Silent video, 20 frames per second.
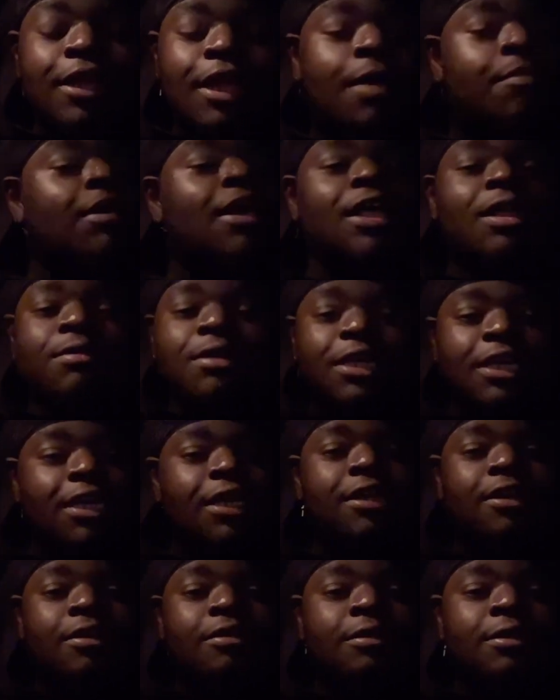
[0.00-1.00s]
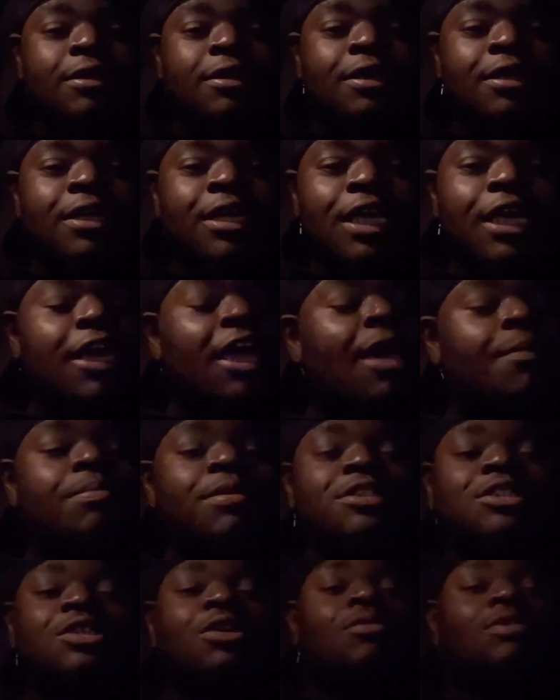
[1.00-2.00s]
I'm not even kidding. It
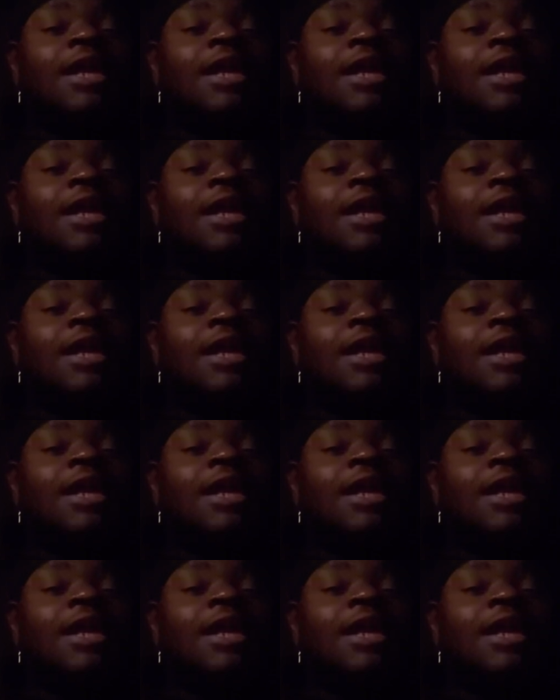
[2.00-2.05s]
happened so,